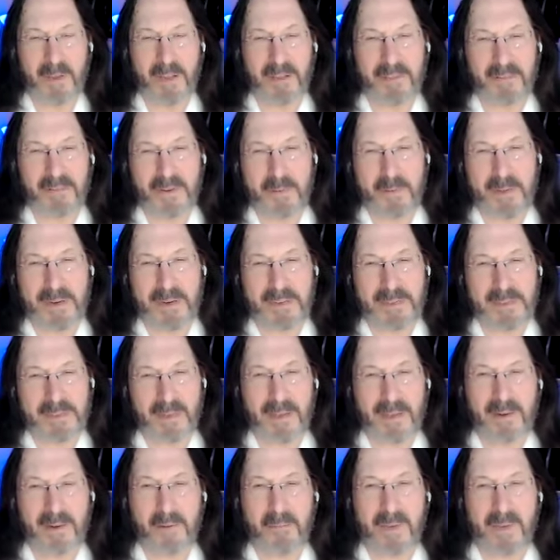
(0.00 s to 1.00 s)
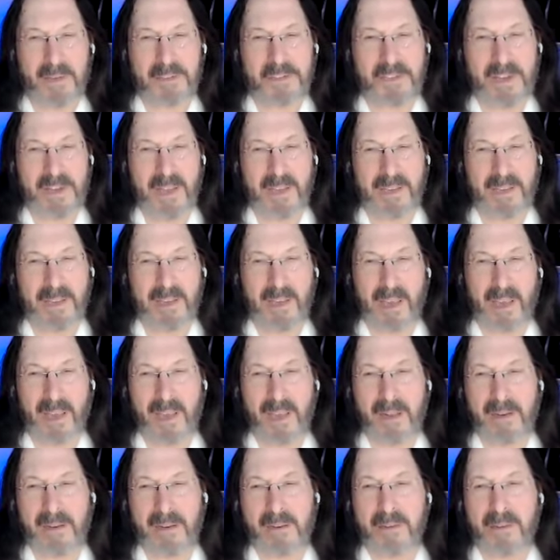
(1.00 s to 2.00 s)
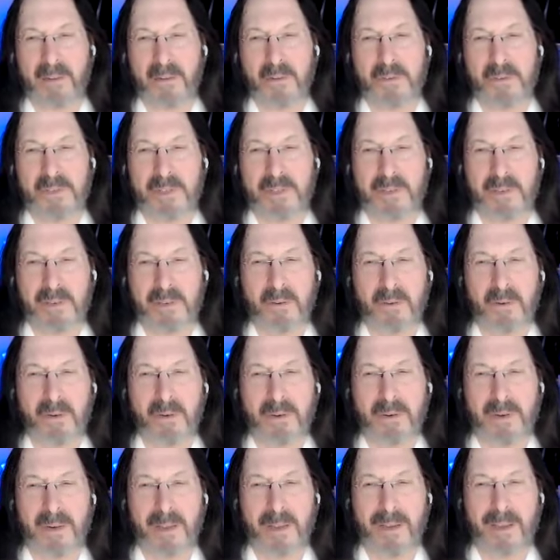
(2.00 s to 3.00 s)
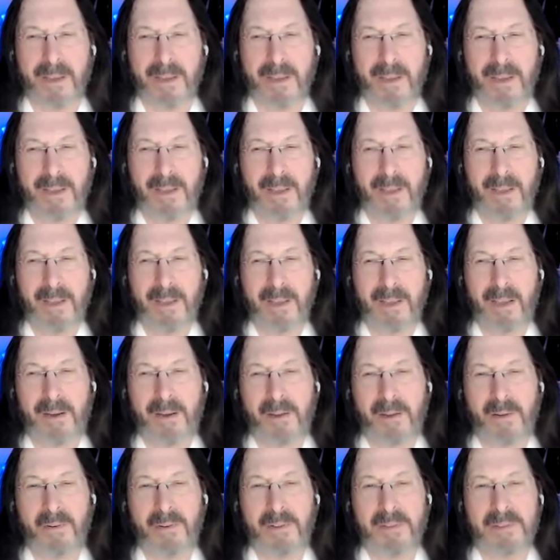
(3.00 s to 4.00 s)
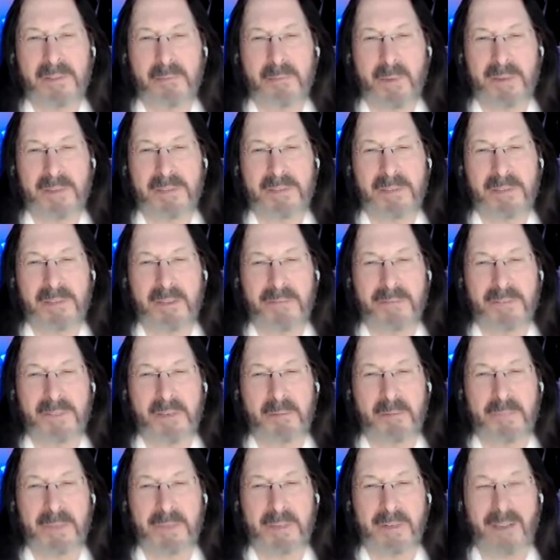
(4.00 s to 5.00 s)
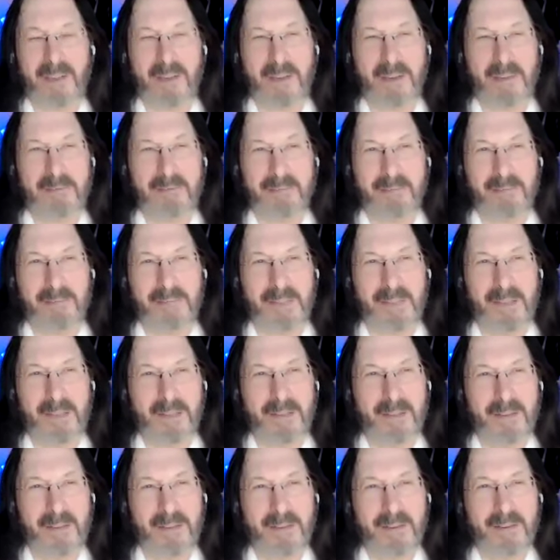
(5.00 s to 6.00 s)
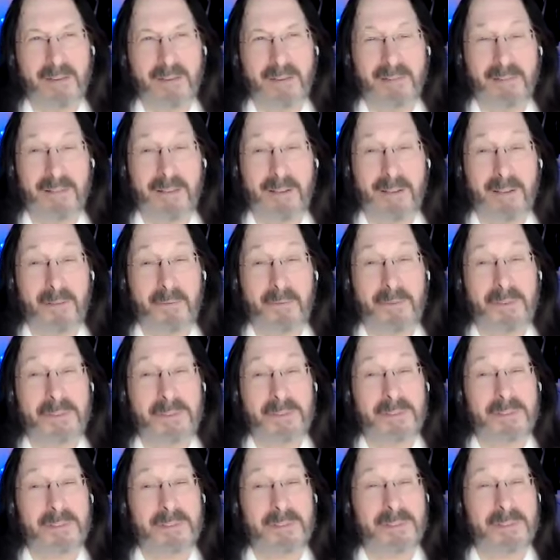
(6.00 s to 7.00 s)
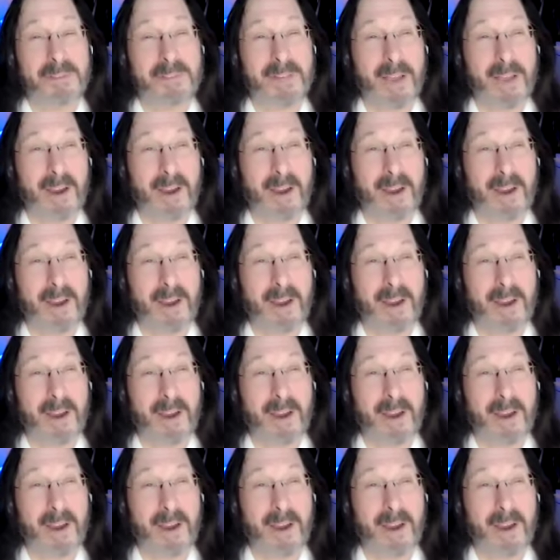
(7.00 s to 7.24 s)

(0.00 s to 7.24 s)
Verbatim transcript: About three minutes later, my shaking hand closed the door, and I, I noted to myself something like, well, it was a